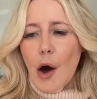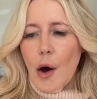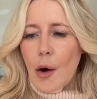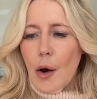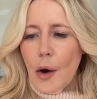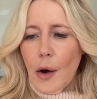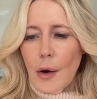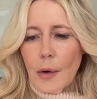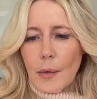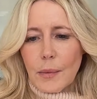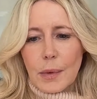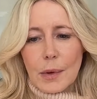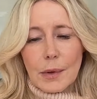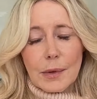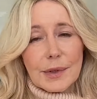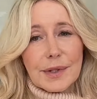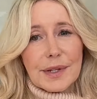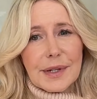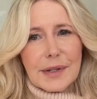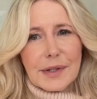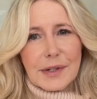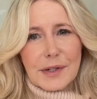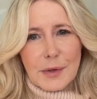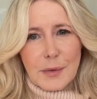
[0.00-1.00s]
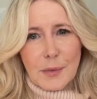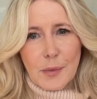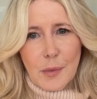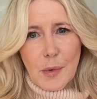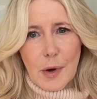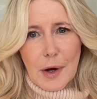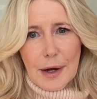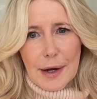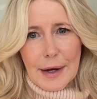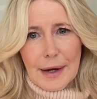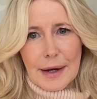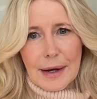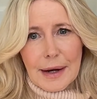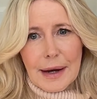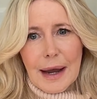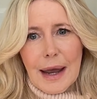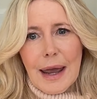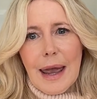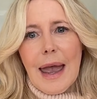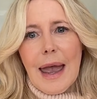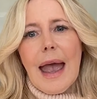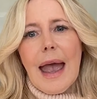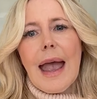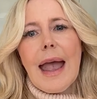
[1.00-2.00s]
all rolled into one
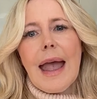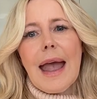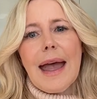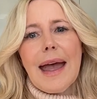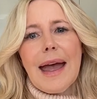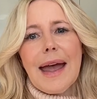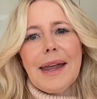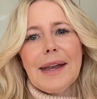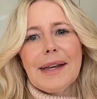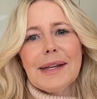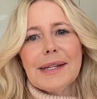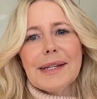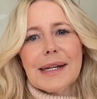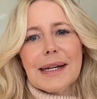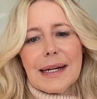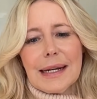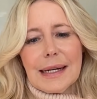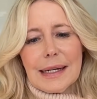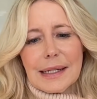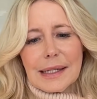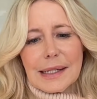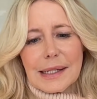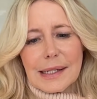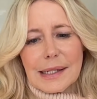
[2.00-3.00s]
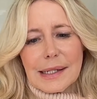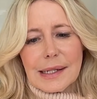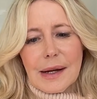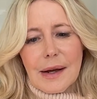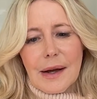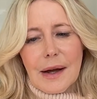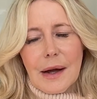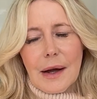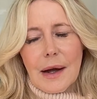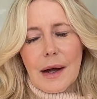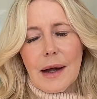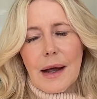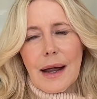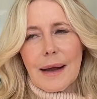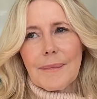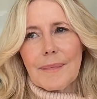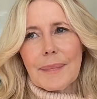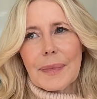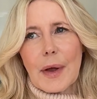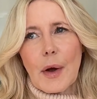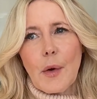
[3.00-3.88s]
and it's uh,